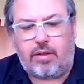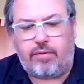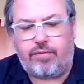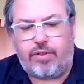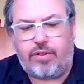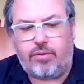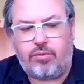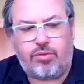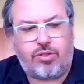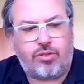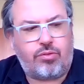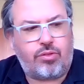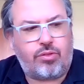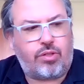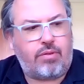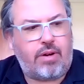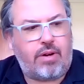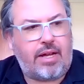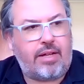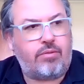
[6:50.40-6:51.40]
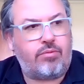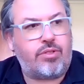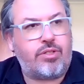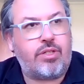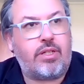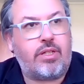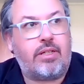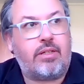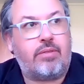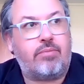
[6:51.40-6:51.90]
Fuel Talk
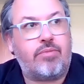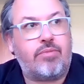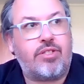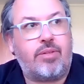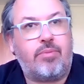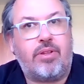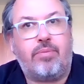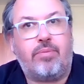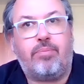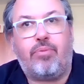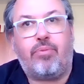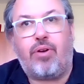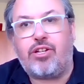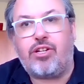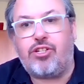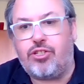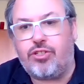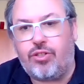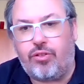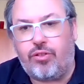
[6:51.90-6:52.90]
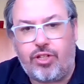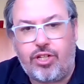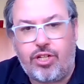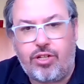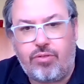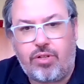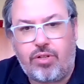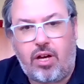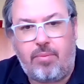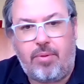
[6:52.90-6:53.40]
around some of the pressures on the
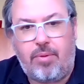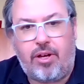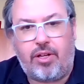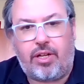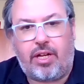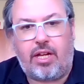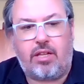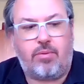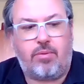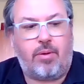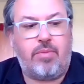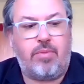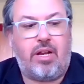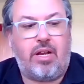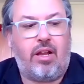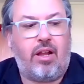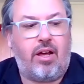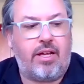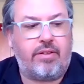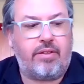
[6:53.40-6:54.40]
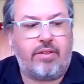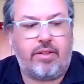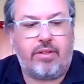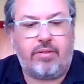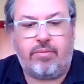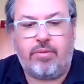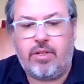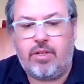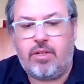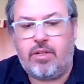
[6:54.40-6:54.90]
new car market at the moment, like
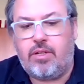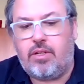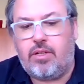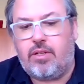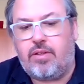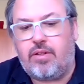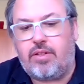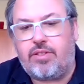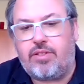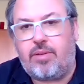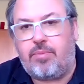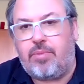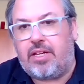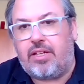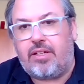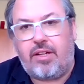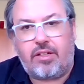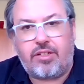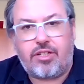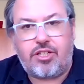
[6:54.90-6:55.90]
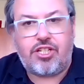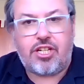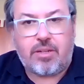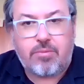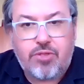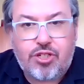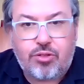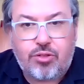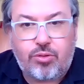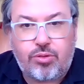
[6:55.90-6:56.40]
the semiconductor
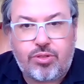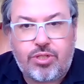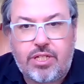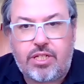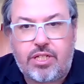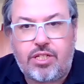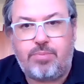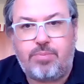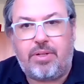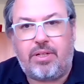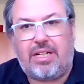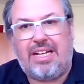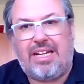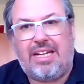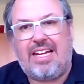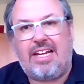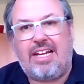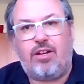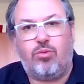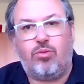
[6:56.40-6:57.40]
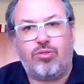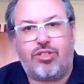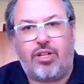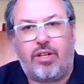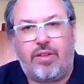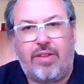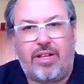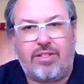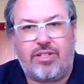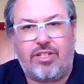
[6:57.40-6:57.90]
chip shortage, but clearly
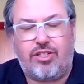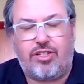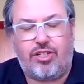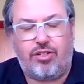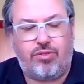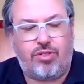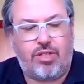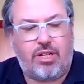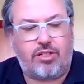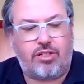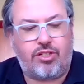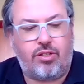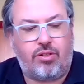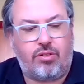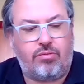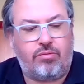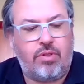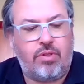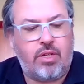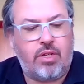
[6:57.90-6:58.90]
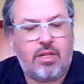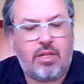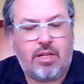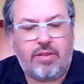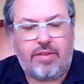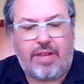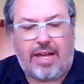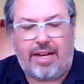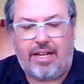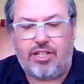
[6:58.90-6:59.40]
also there's, as you touched on,
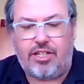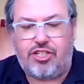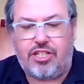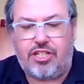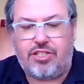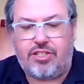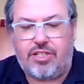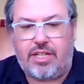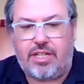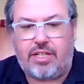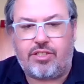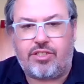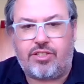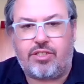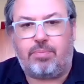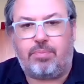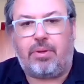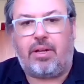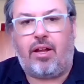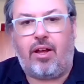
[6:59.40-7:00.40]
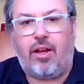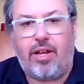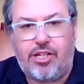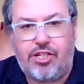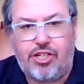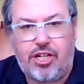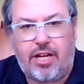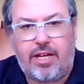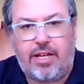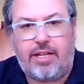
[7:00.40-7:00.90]
that logistics
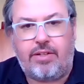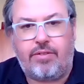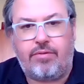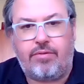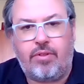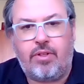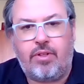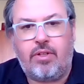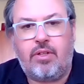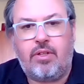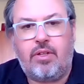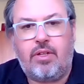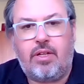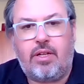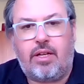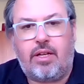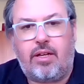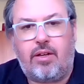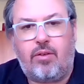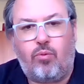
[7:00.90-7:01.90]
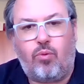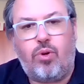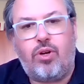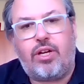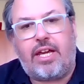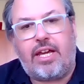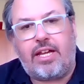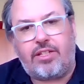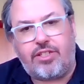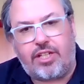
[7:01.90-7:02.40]
supply chain
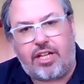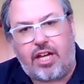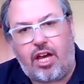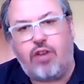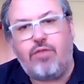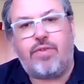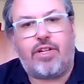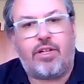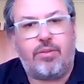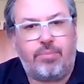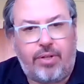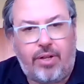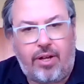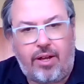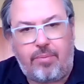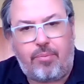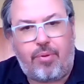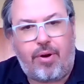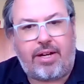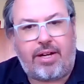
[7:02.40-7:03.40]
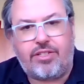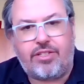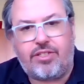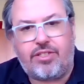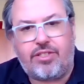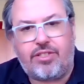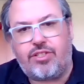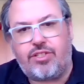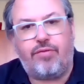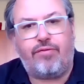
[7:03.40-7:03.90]
working to COVID compliant
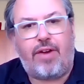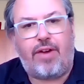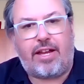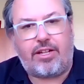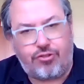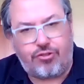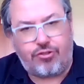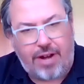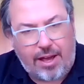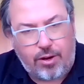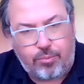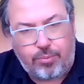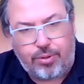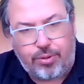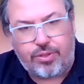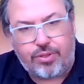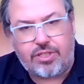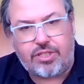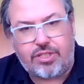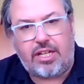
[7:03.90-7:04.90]
practices, so factory output